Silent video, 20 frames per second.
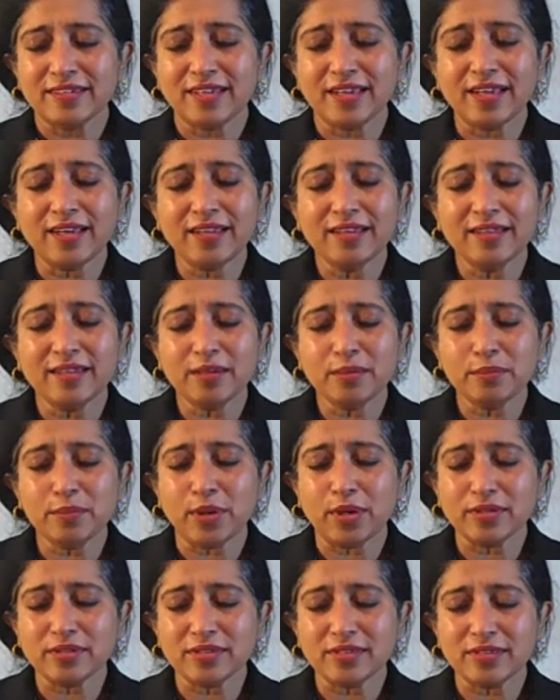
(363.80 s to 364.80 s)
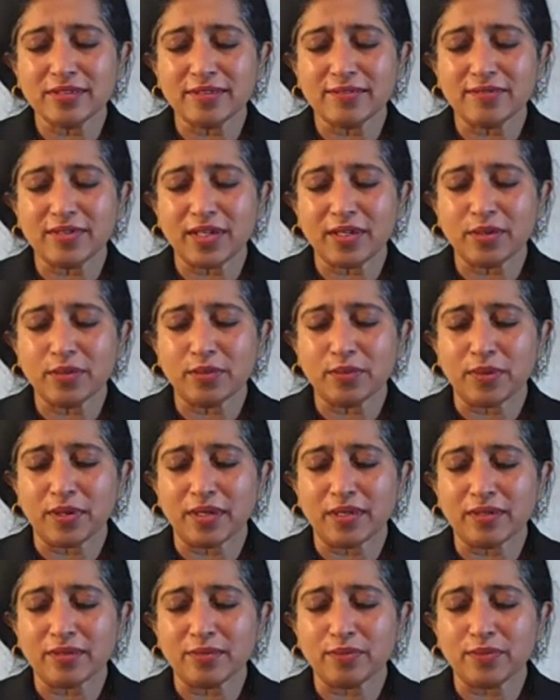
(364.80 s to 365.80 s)
anything positive that you
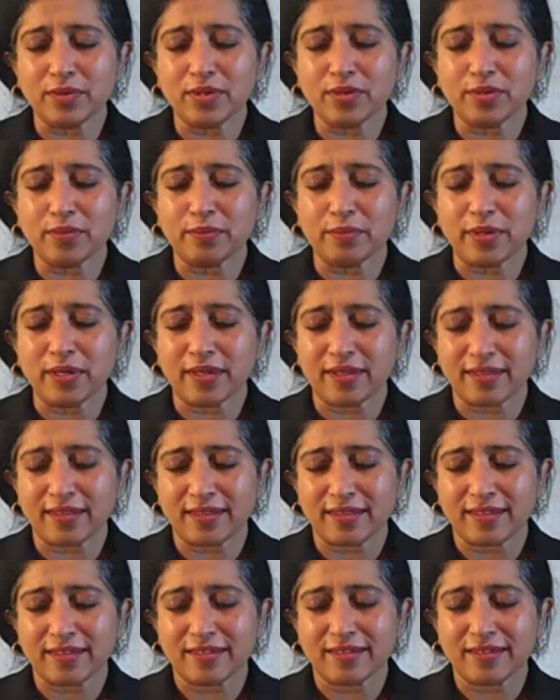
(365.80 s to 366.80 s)
want with your breath.